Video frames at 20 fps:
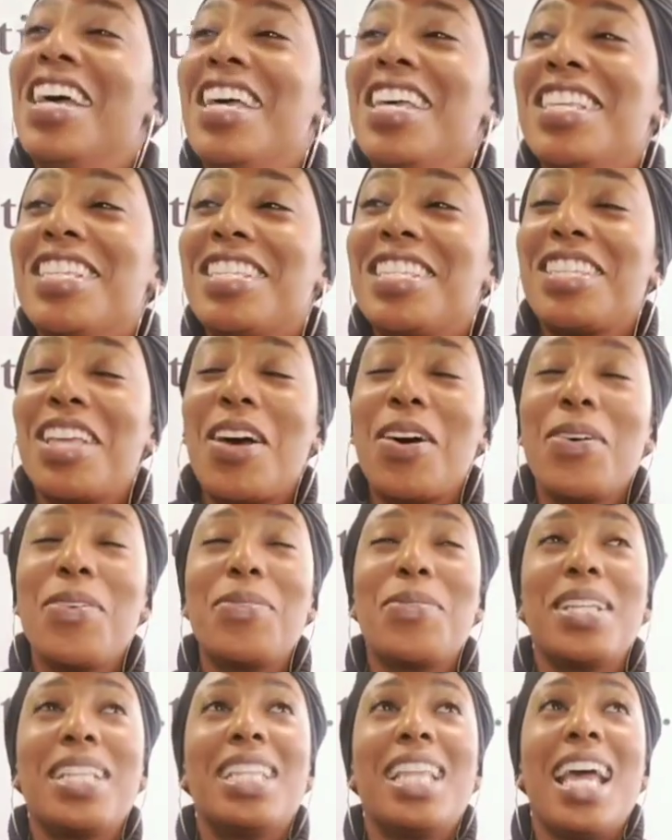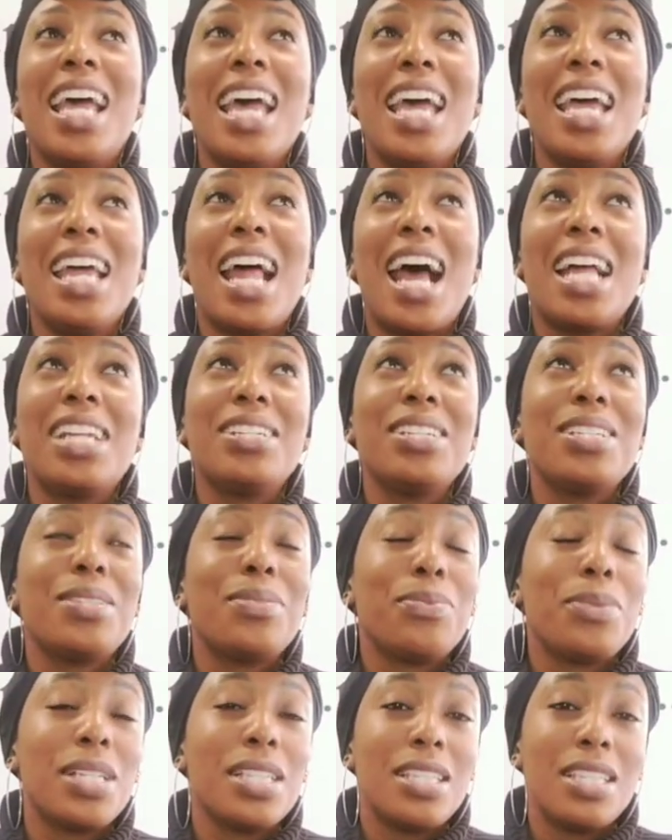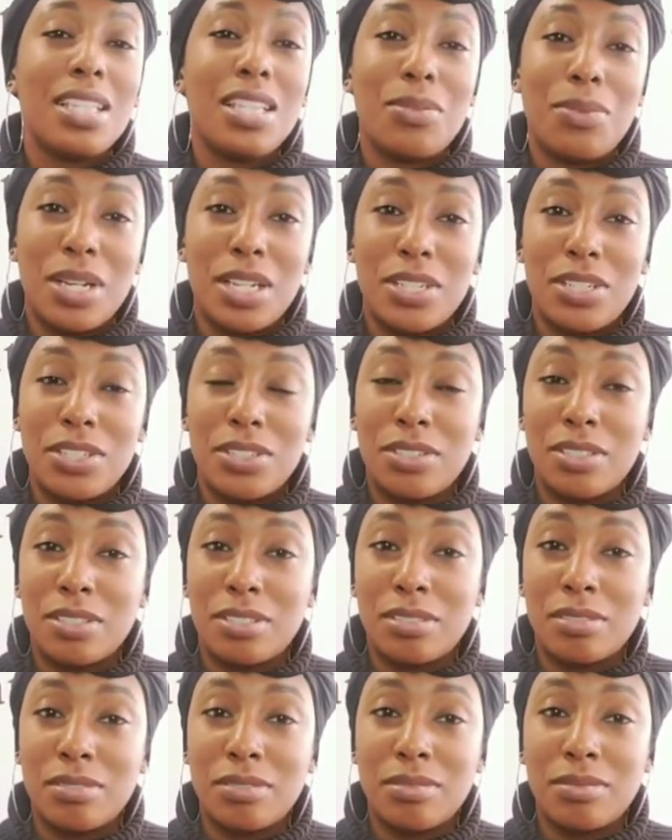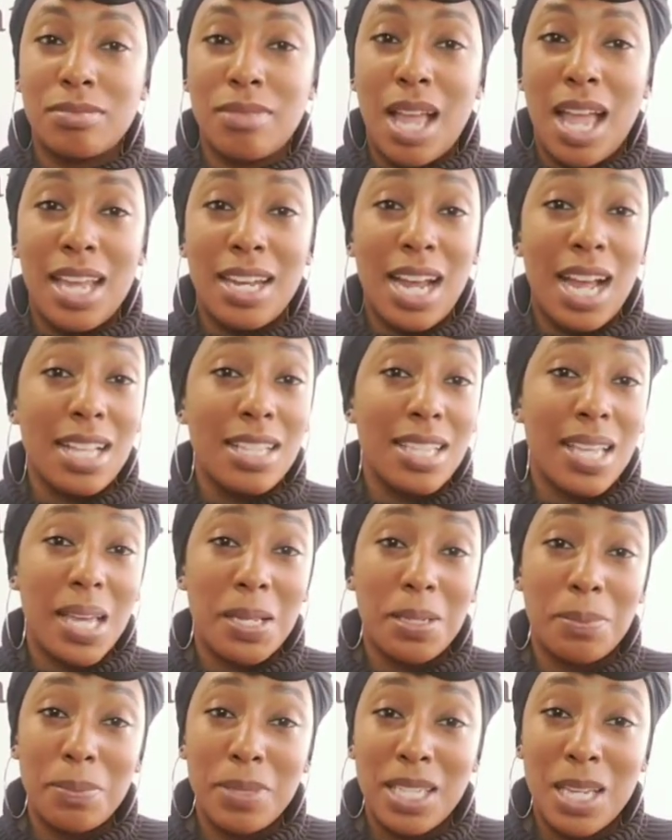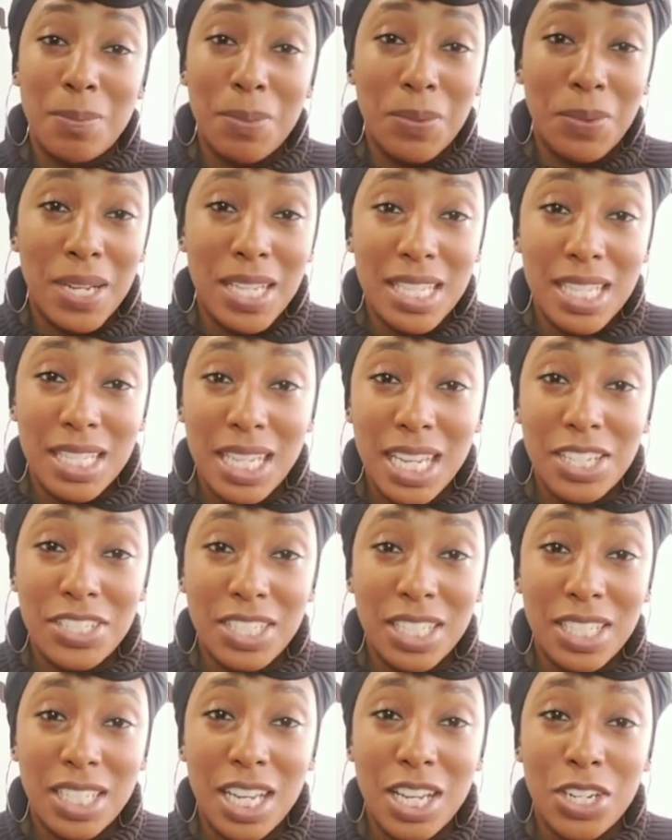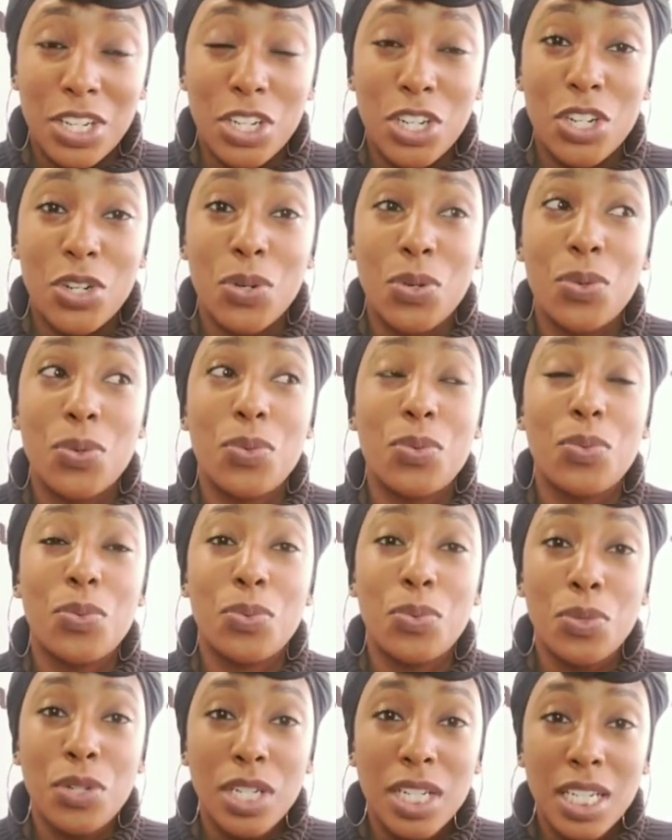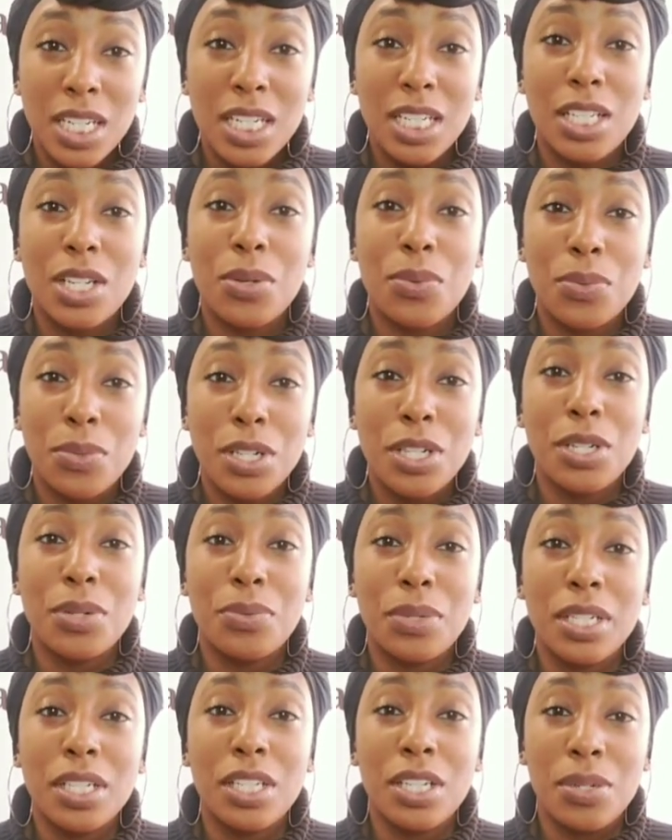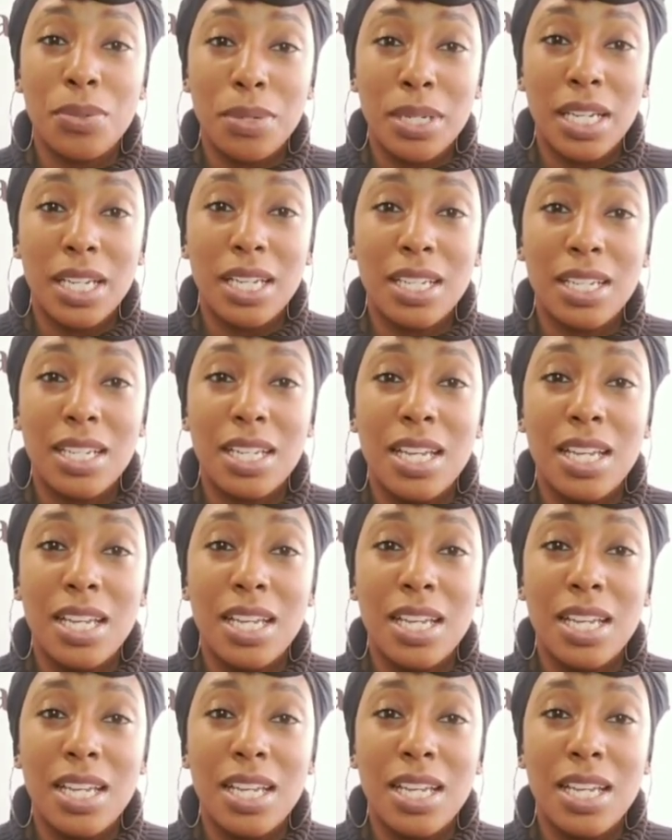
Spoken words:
So with that, I just went to the restroom and I typed me up a resignation letter really, really, really quick.